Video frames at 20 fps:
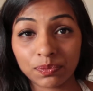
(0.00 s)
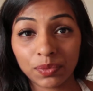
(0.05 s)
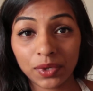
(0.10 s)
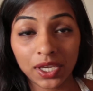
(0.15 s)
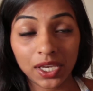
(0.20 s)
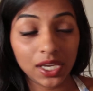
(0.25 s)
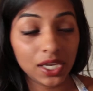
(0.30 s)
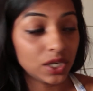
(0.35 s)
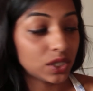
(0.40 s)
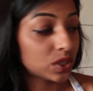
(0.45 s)

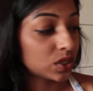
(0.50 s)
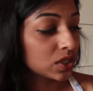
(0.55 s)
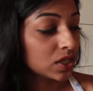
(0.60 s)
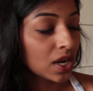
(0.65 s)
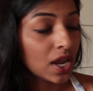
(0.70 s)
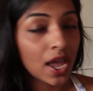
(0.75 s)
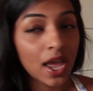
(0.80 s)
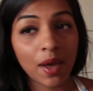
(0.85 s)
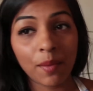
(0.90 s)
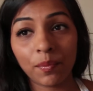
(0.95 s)
peach,
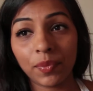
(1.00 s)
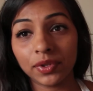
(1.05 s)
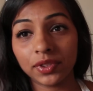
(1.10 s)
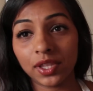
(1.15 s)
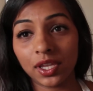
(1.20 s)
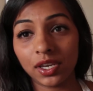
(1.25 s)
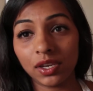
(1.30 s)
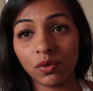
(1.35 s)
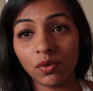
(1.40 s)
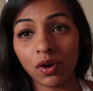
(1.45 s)
but
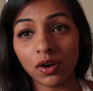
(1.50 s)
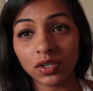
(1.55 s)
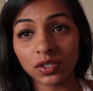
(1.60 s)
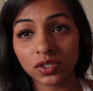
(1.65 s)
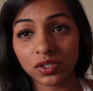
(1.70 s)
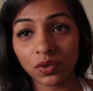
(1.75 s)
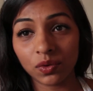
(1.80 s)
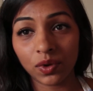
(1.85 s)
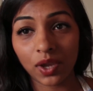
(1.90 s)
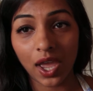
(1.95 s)
then you
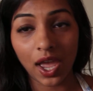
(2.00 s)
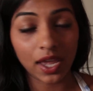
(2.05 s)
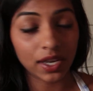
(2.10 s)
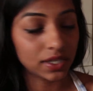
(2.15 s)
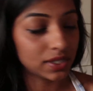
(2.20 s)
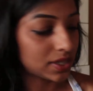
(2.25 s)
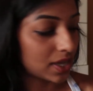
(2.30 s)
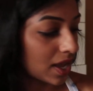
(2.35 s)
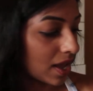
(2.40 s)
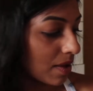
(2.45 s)
also
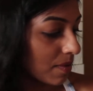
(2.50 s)
get